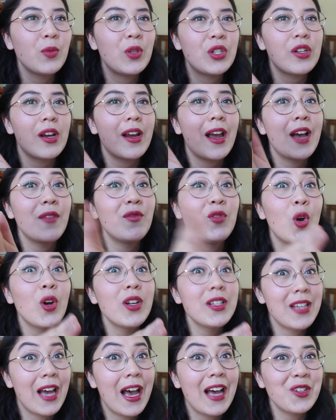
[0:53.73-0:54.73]
which I have
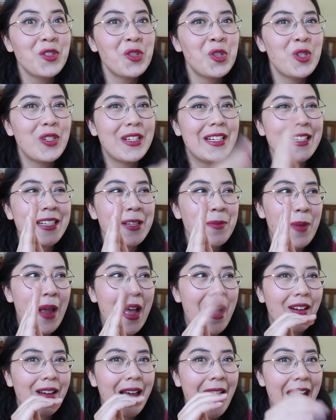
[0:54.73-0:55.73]
not touched in
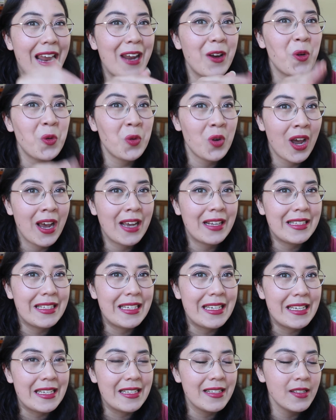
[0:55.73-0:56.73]
about 8 or 9
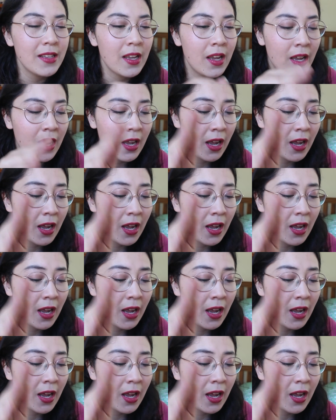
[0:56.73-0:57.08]
years,